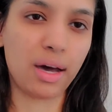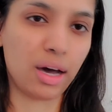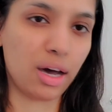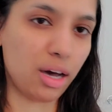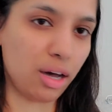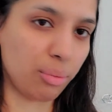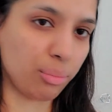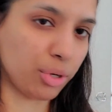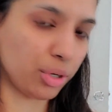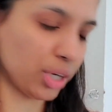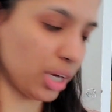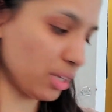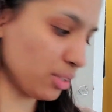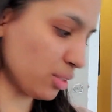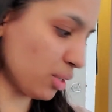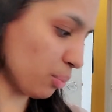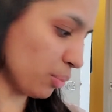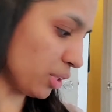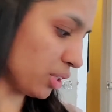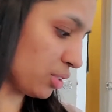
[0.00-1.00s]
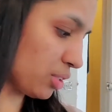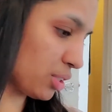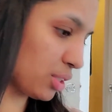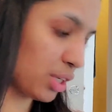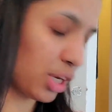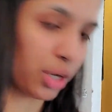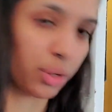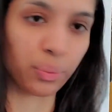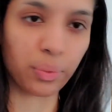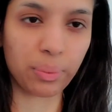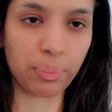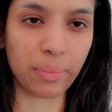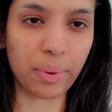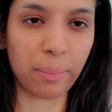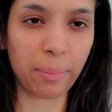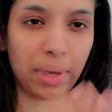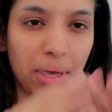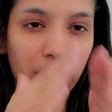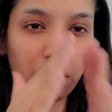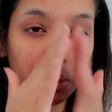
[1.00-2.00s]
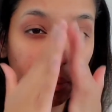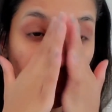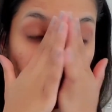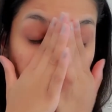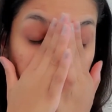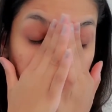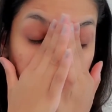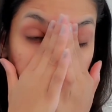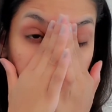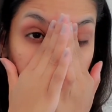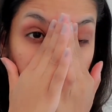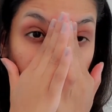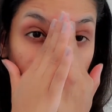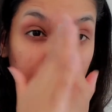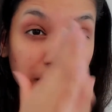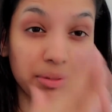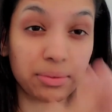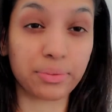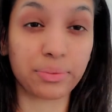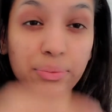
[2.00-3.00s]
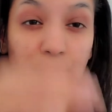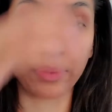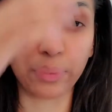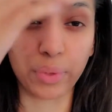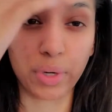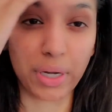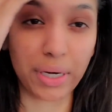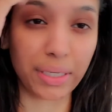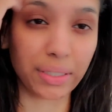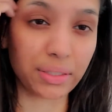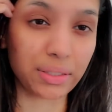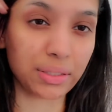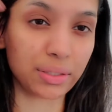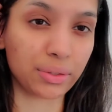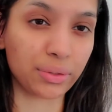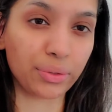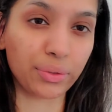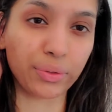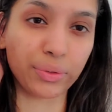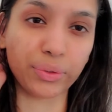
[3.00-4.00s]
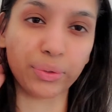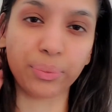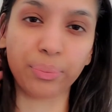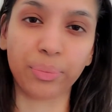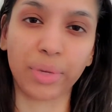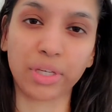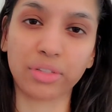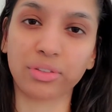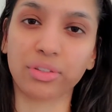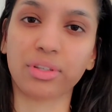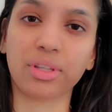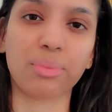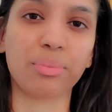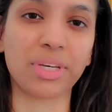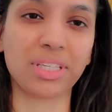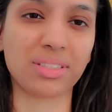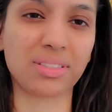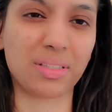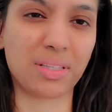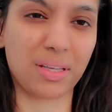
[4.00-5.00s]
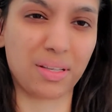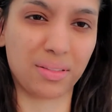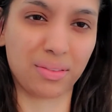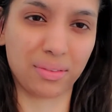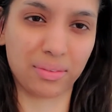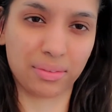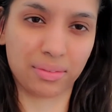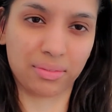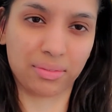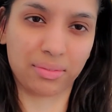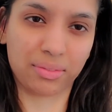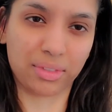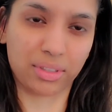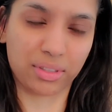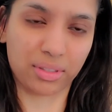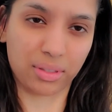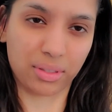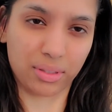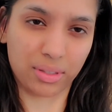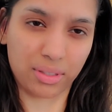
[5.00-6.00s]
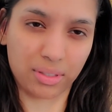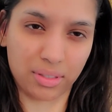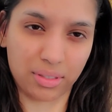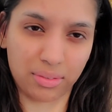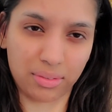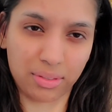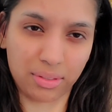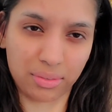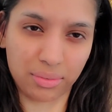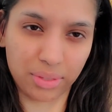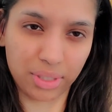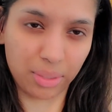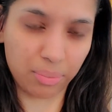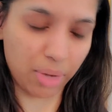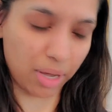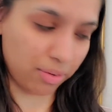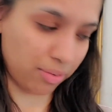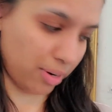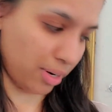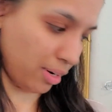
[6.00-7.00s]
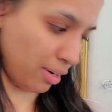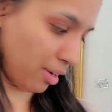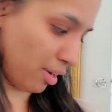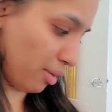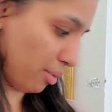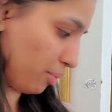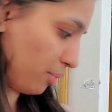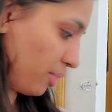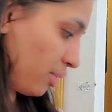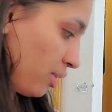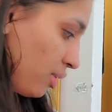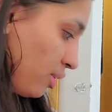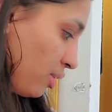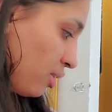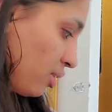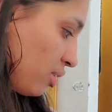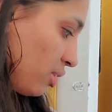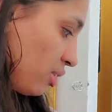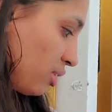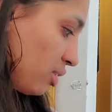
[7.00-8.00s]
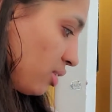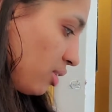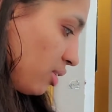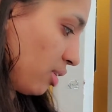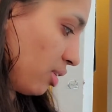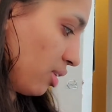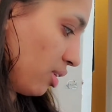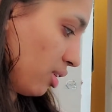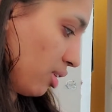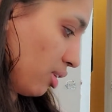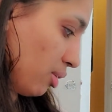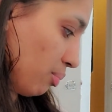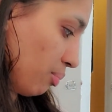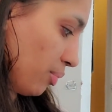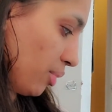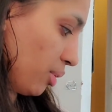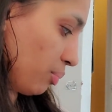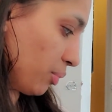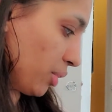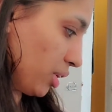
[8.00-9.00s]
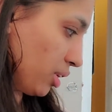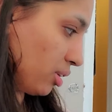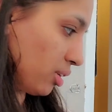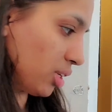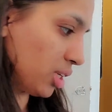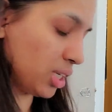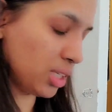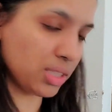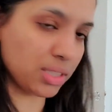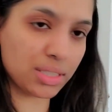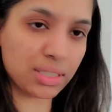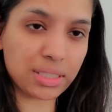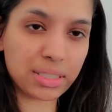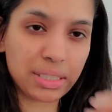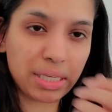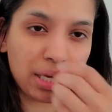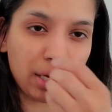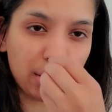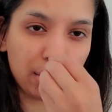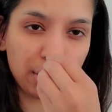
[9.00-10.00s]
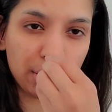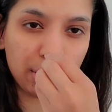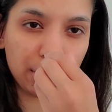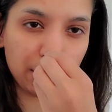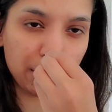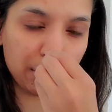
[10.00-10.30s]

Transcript: Okay, so I'm gonna start with my makeup. I'm really just wanting to make sure that my skin looks good because it looks really bad right now. I'm gonna conceal.